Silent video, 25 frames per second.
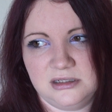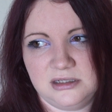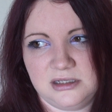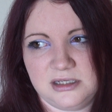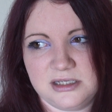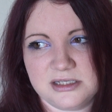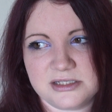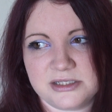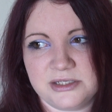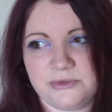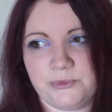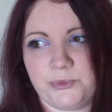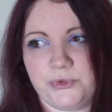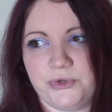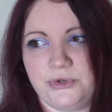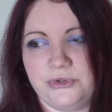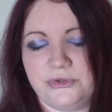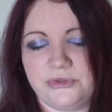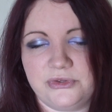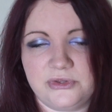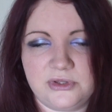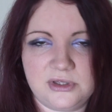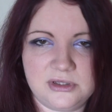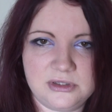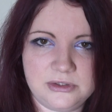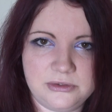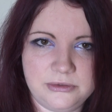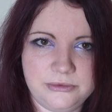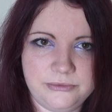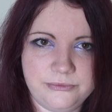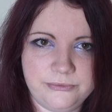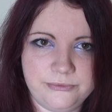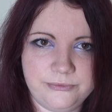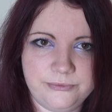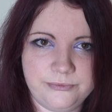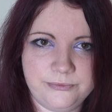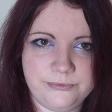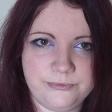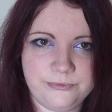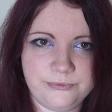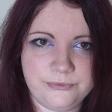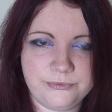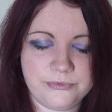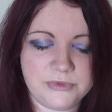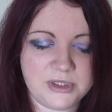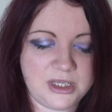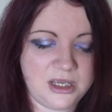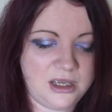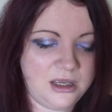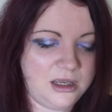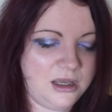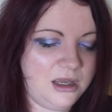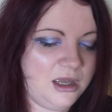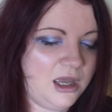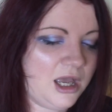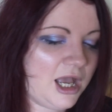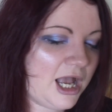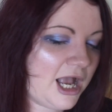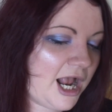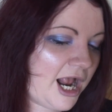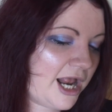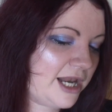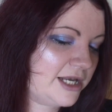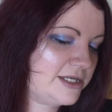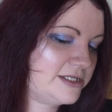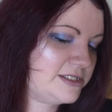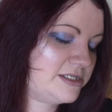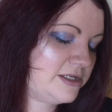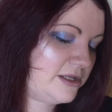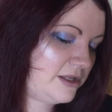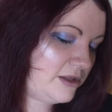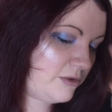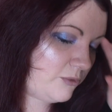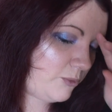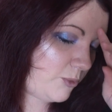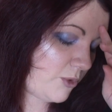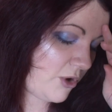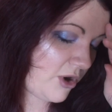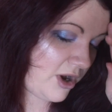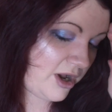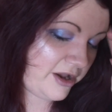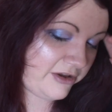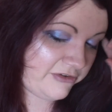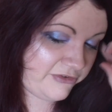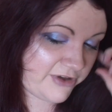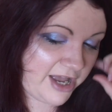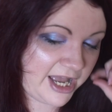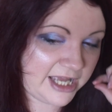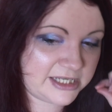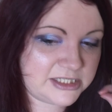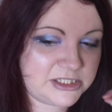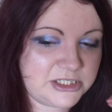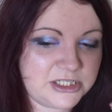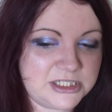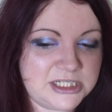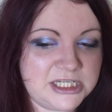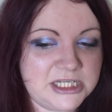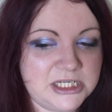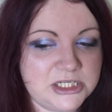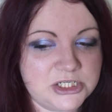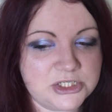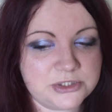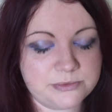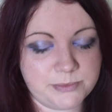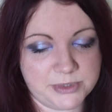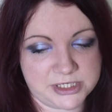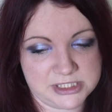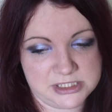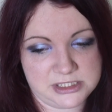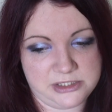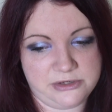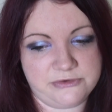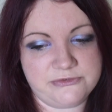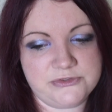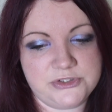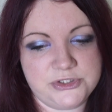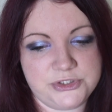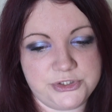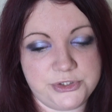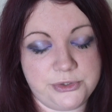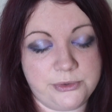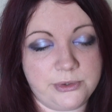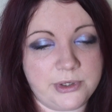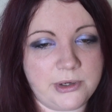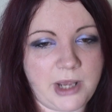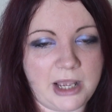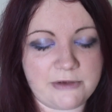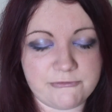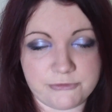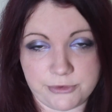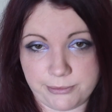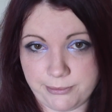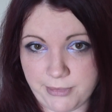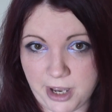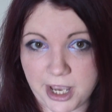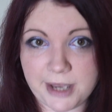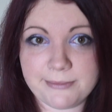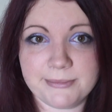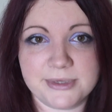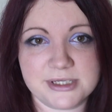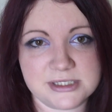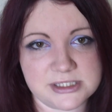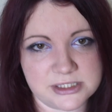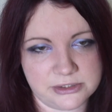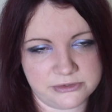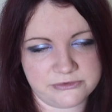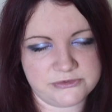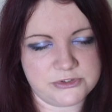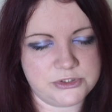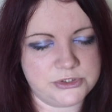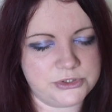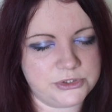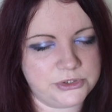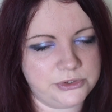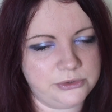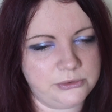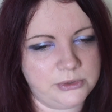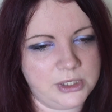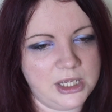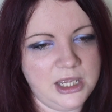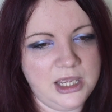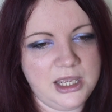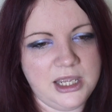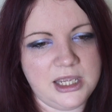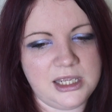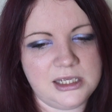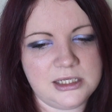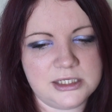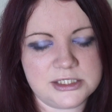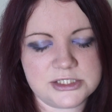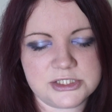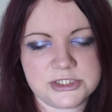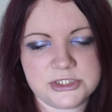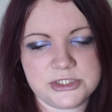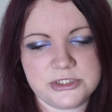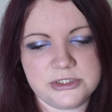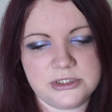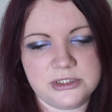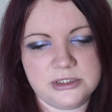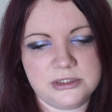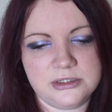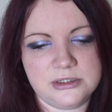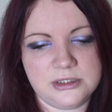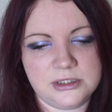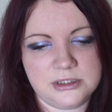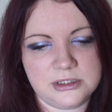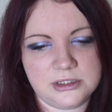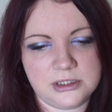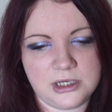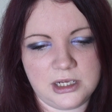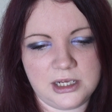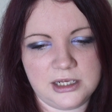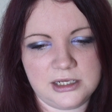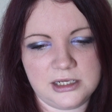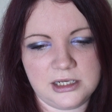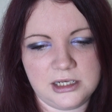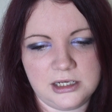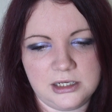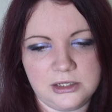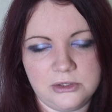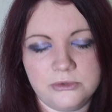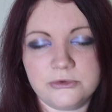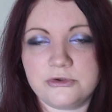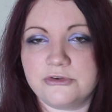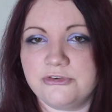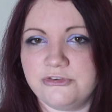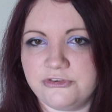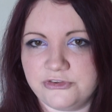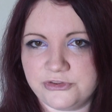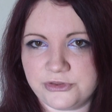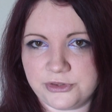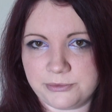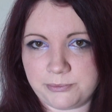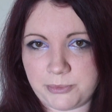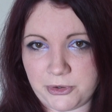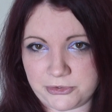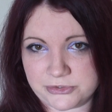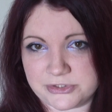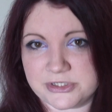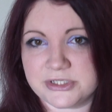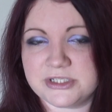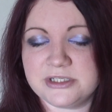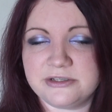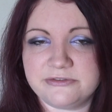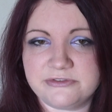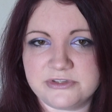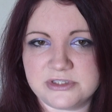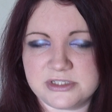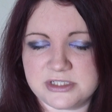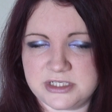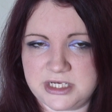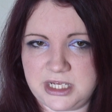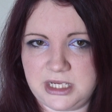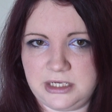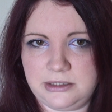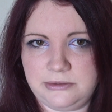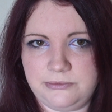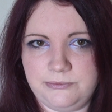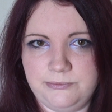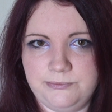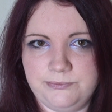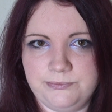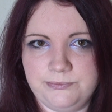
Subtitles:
is it worth it? And what I've had to teach myself to do, and I remind myself to do, is look for the positive instead.